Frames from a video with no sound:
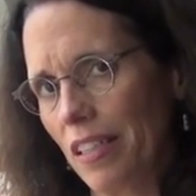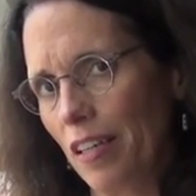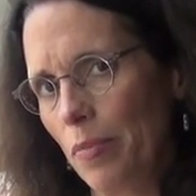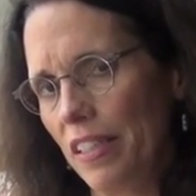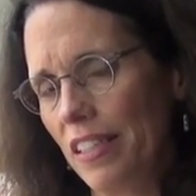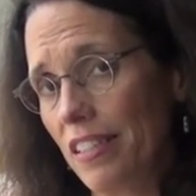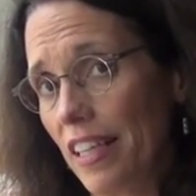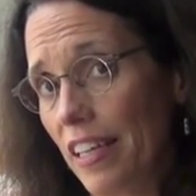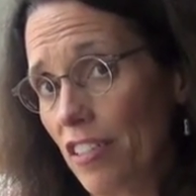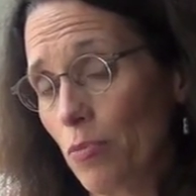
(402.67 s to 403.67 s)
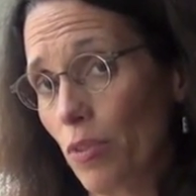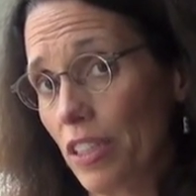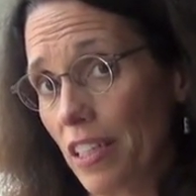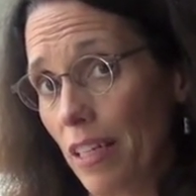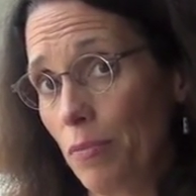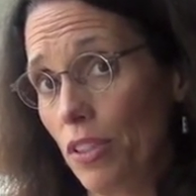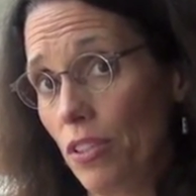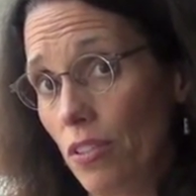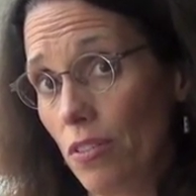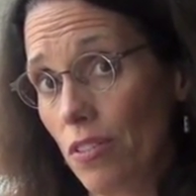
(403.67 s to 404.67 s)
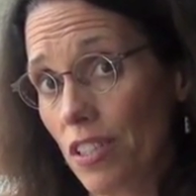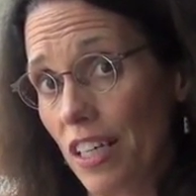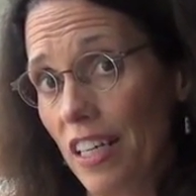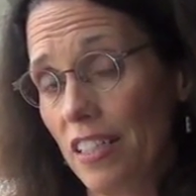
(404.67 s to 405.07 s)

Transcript: diabetes, and as more type 2s